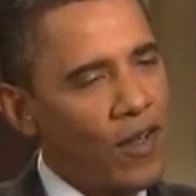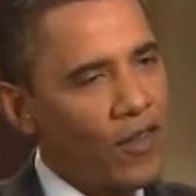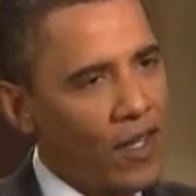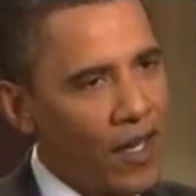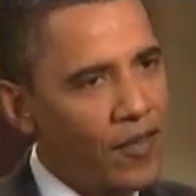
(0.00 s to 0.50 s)

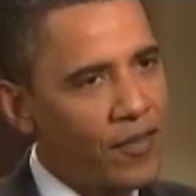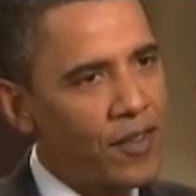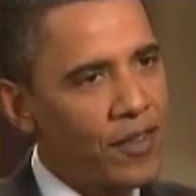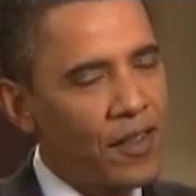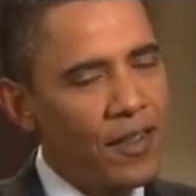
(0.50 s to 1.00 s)
on the
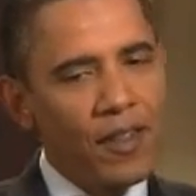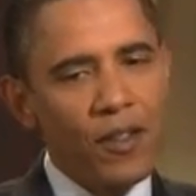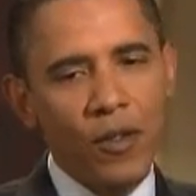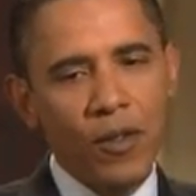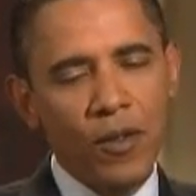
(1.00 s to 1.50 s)
left
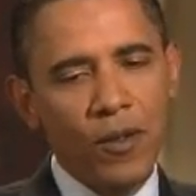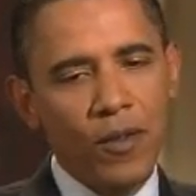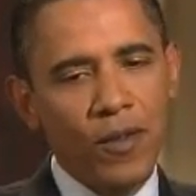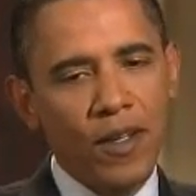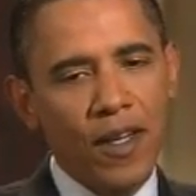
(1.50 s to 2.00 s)

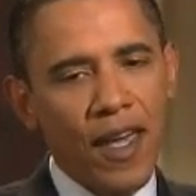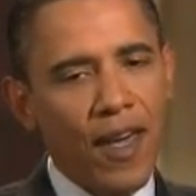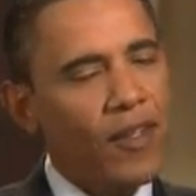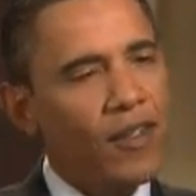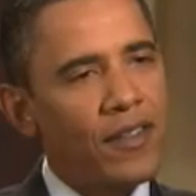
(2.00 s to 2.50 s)
who
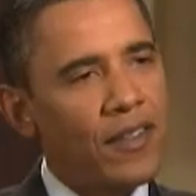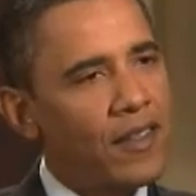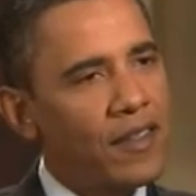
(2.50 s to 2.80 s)
haven't